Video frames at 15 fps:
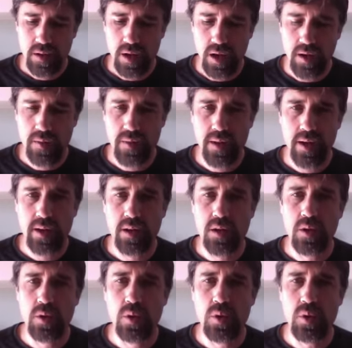and then
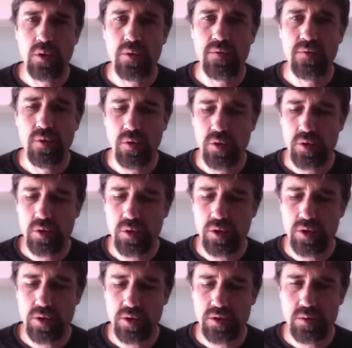look for the
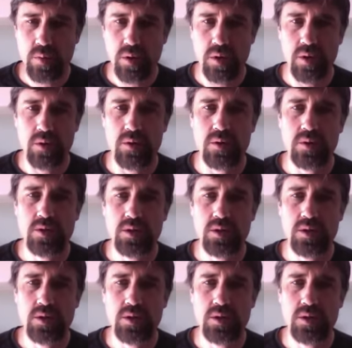good in this world,